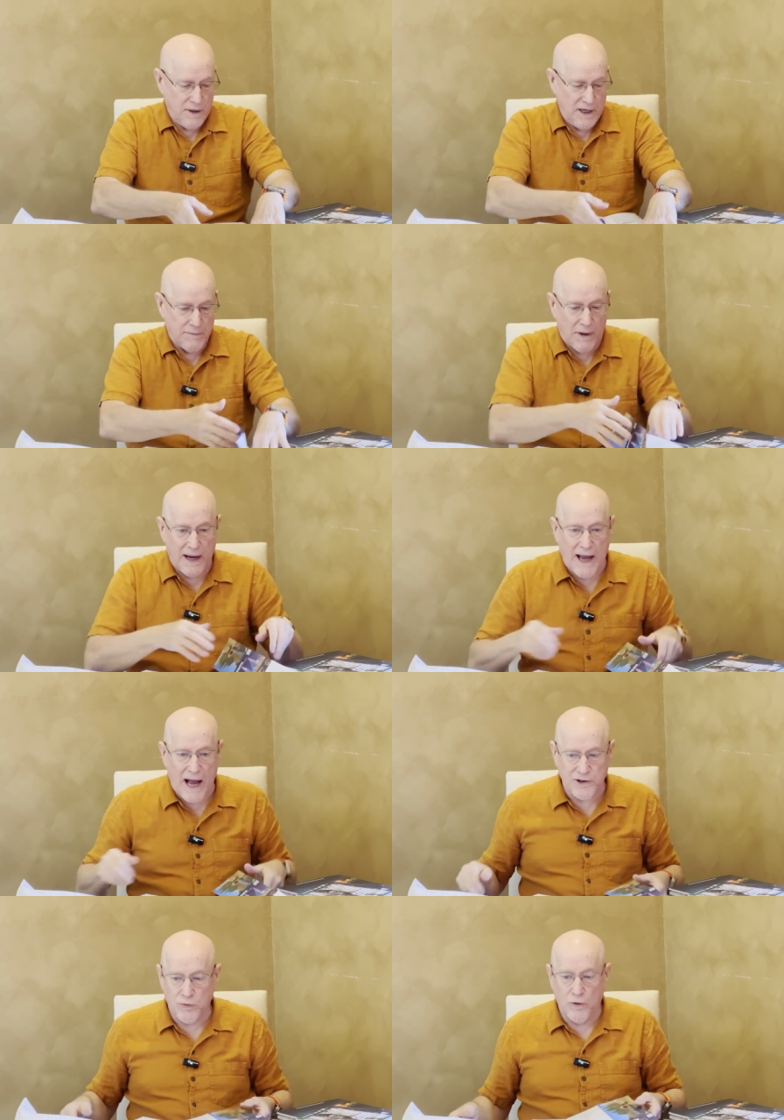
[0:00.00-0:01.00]
in my
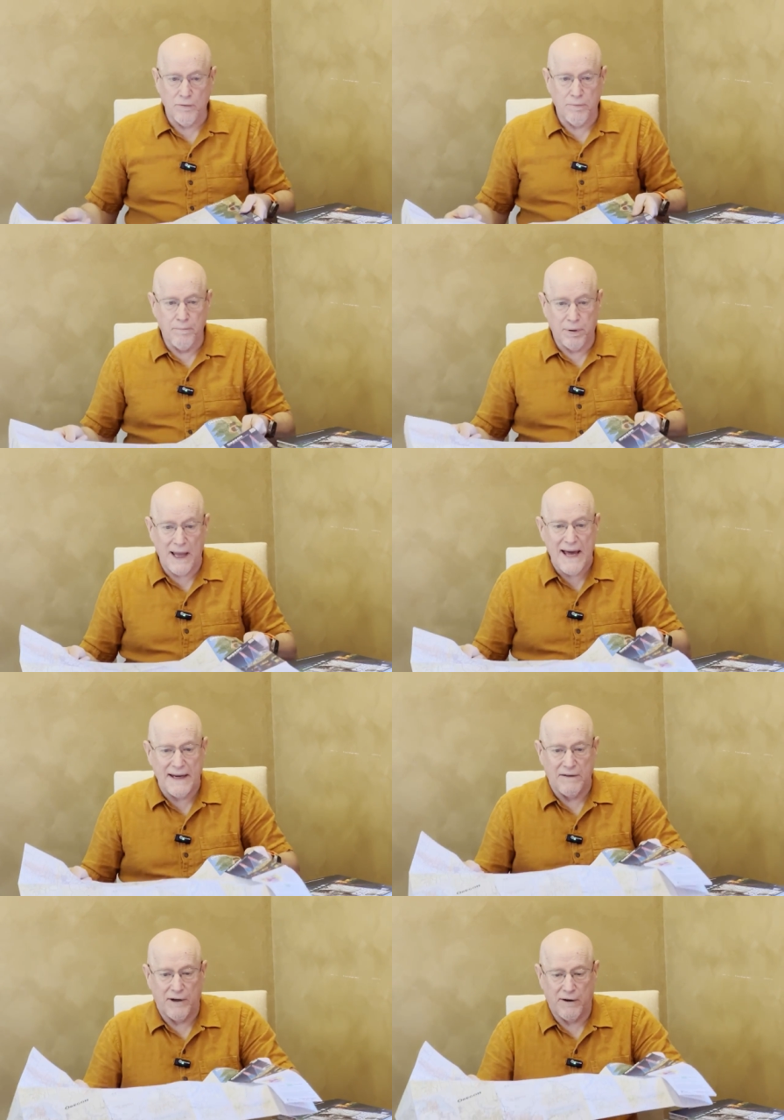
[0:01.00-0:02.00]
actual
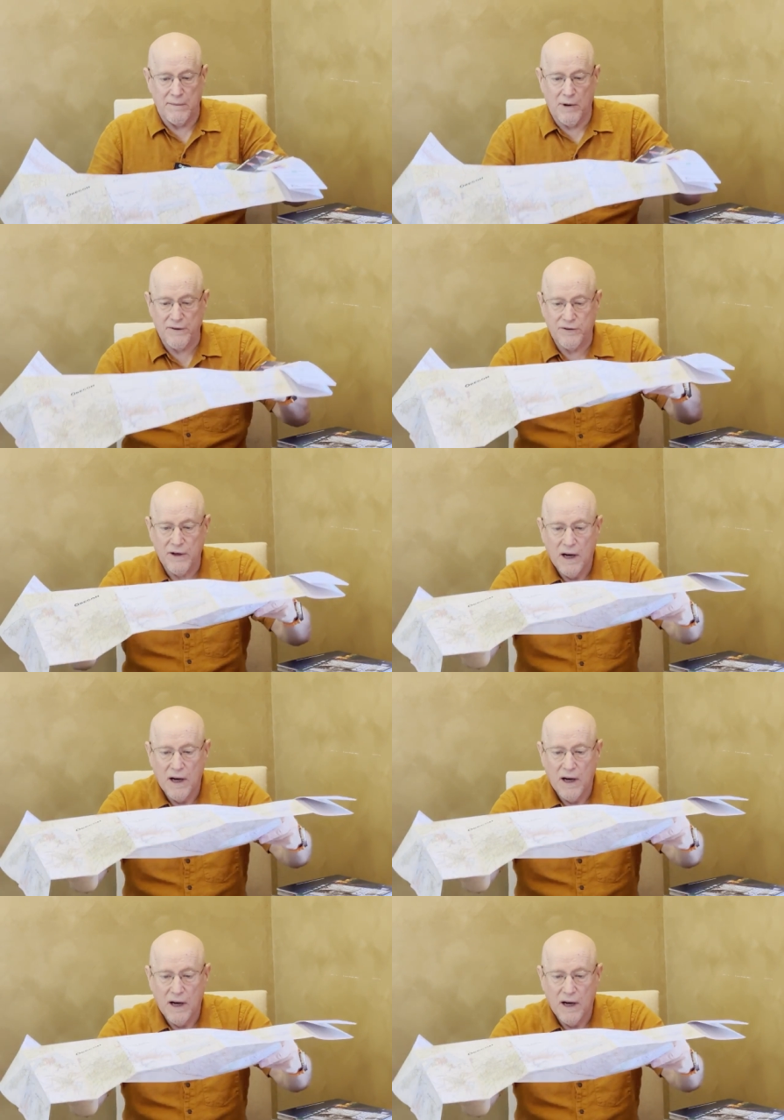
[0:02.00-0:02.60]
planning very much,